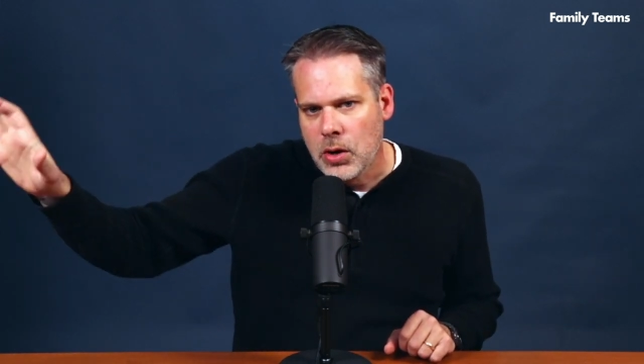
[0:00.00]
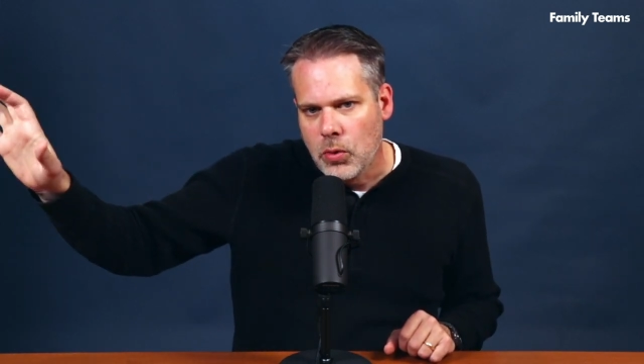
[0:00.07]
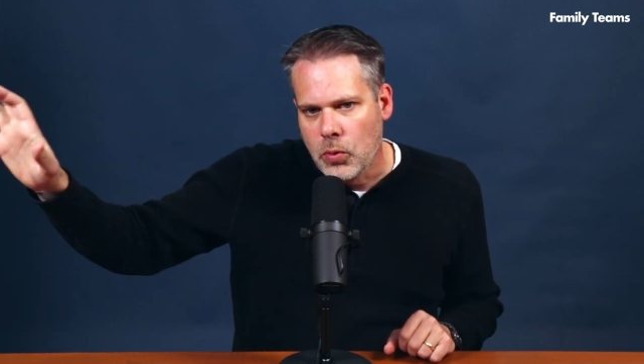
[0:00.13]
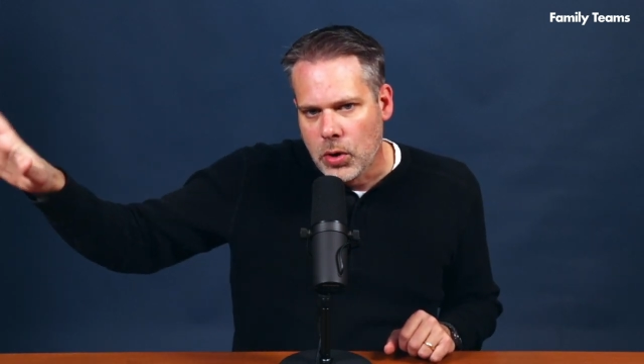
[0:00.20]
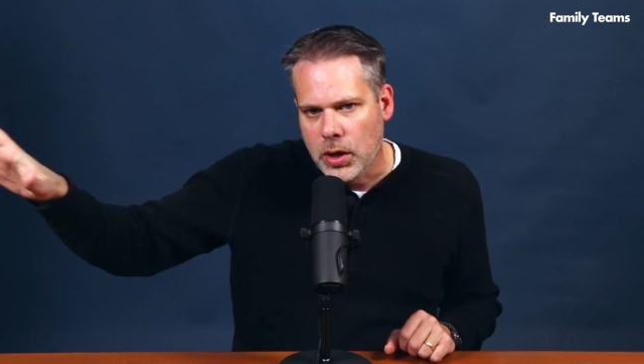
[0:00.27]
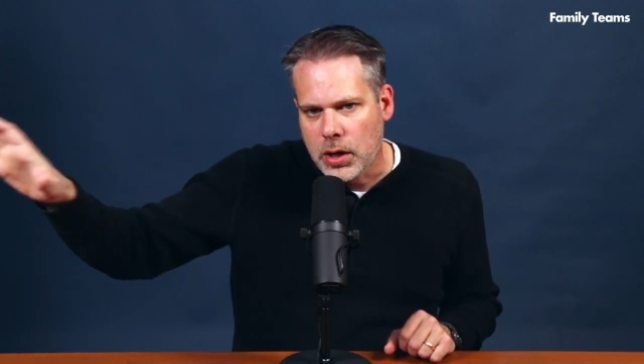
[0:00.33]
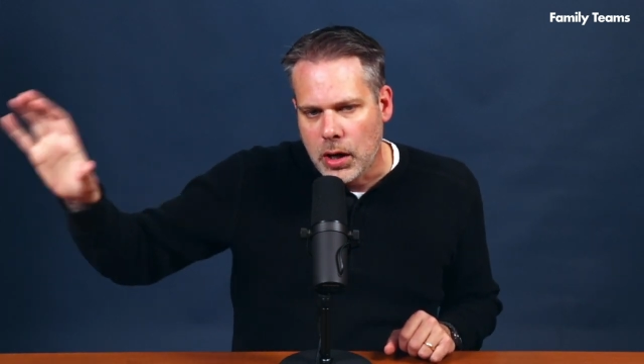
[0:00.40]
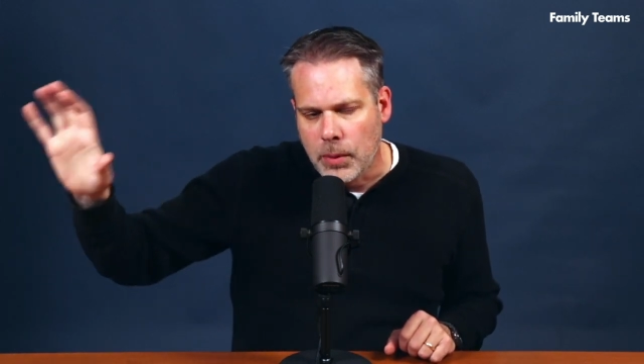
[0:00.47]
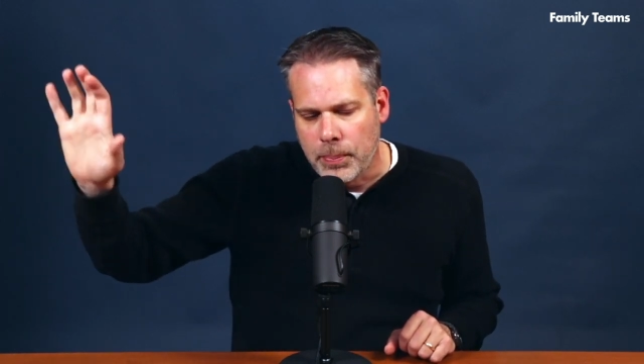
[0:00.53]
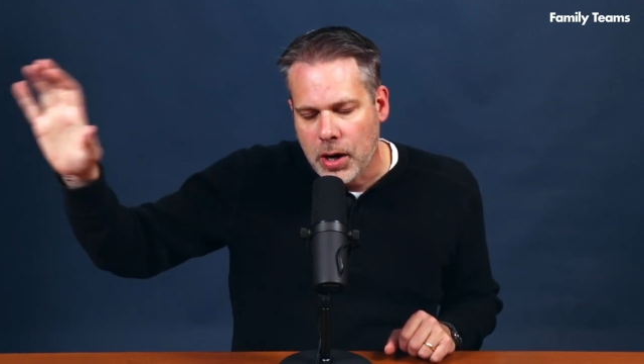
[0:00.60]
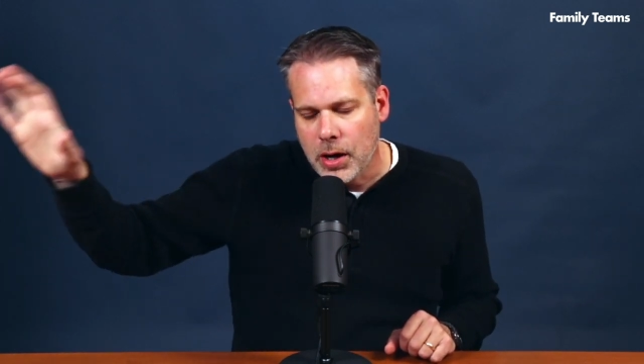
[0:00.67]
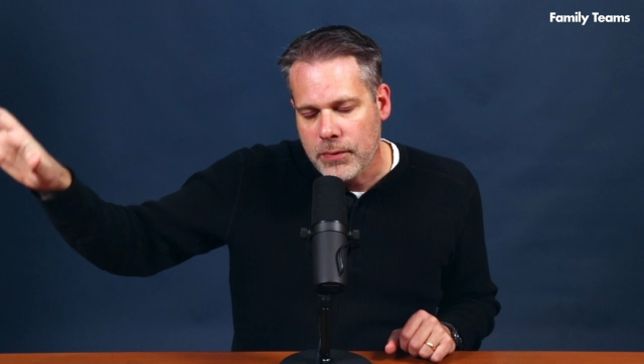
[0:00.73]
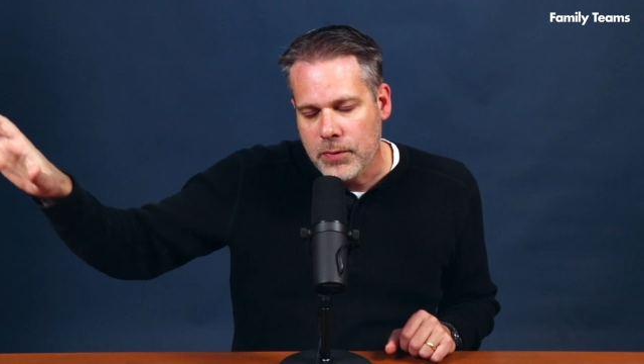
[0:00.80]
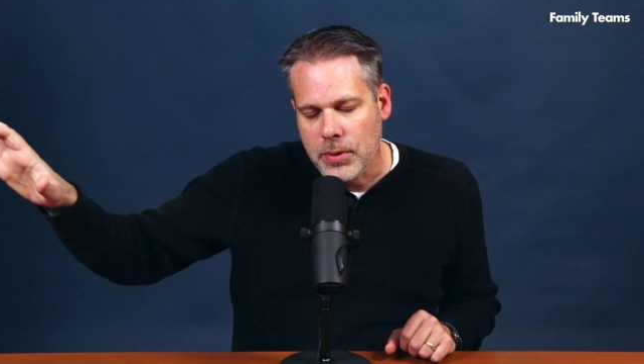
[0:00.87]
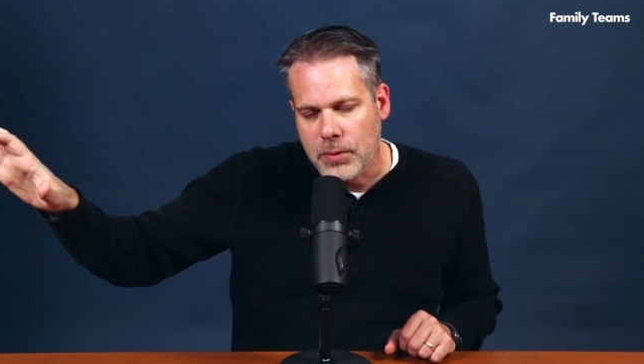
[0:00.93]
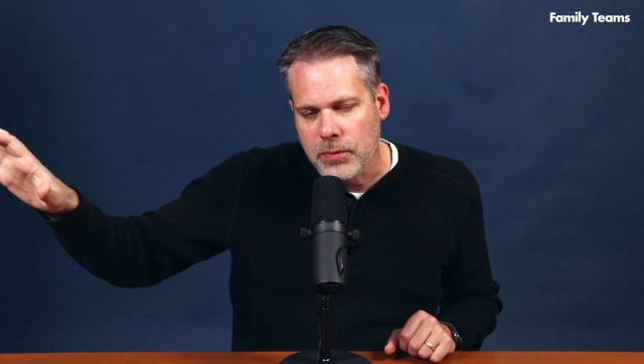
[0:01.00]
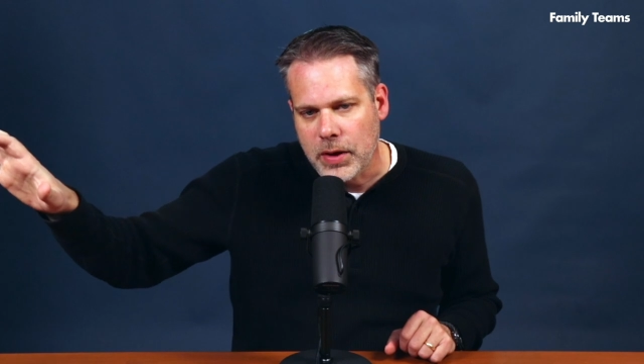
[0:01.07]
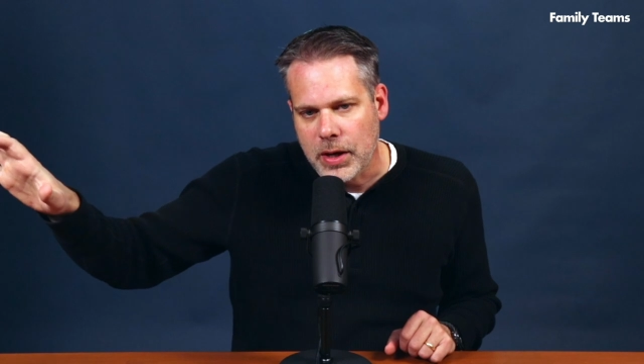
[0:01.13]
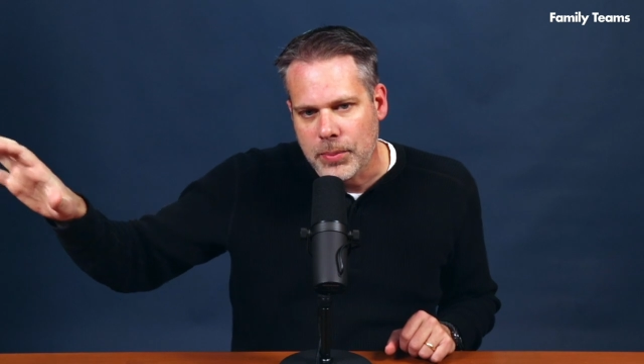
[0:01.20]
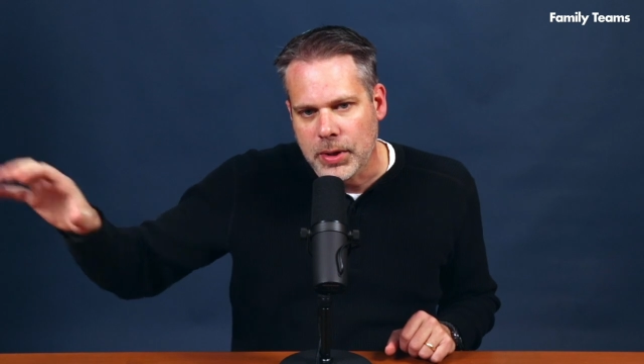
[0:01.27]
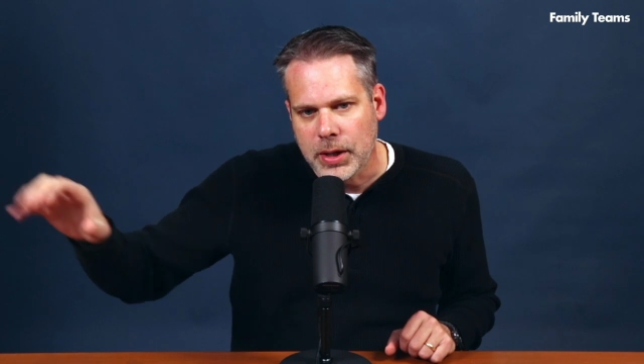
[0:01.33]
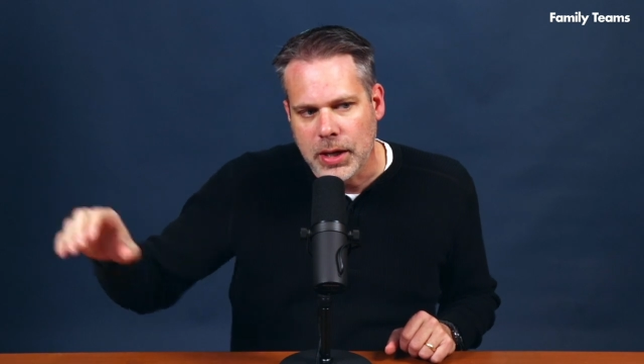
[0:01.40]
work apart from the
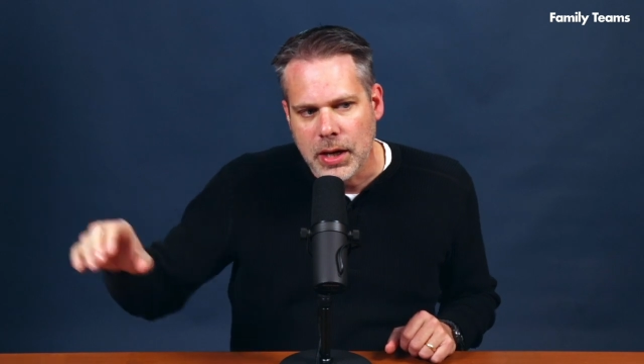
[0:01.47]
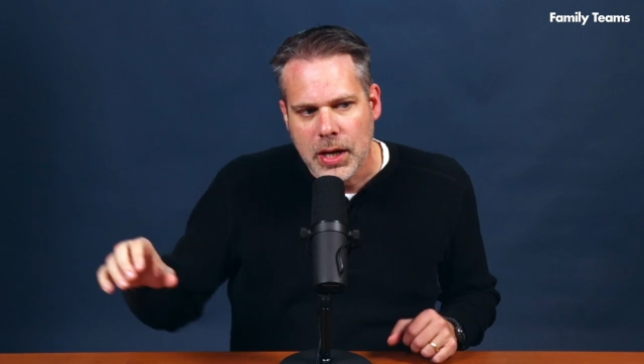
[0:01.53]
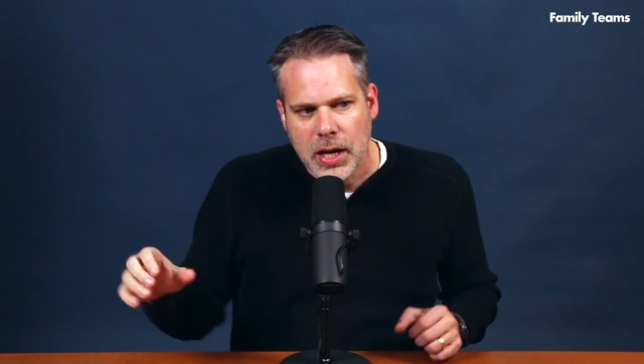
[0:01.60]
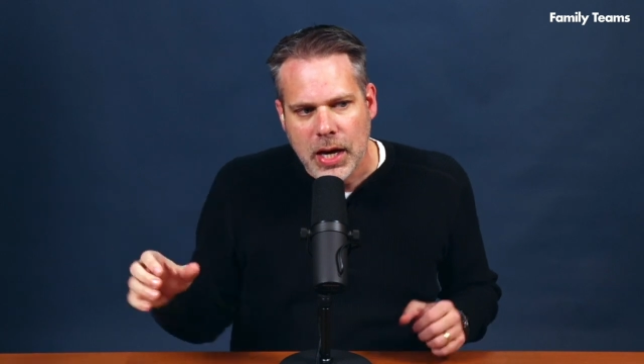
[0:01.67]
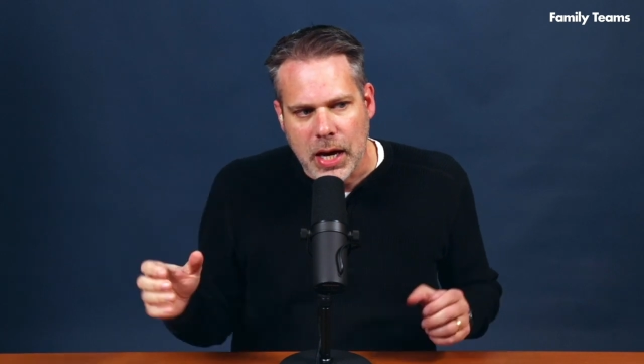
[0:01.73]
family,